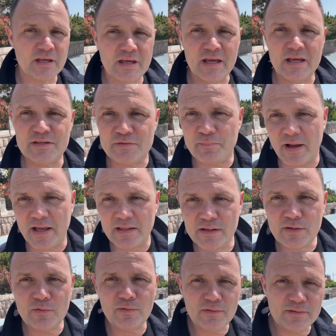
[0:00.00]
It's
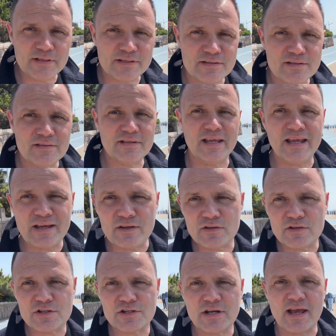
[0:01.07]
bilingual. It's
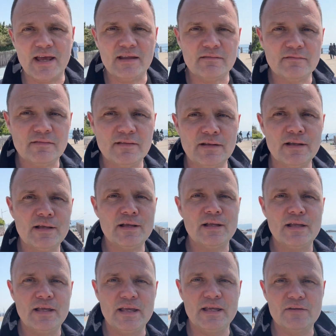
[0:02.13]
English and
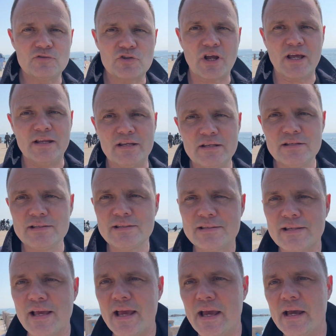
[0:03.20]
in Chinese,
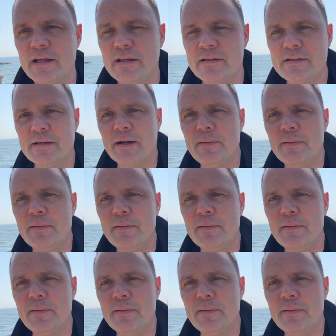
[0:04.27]
and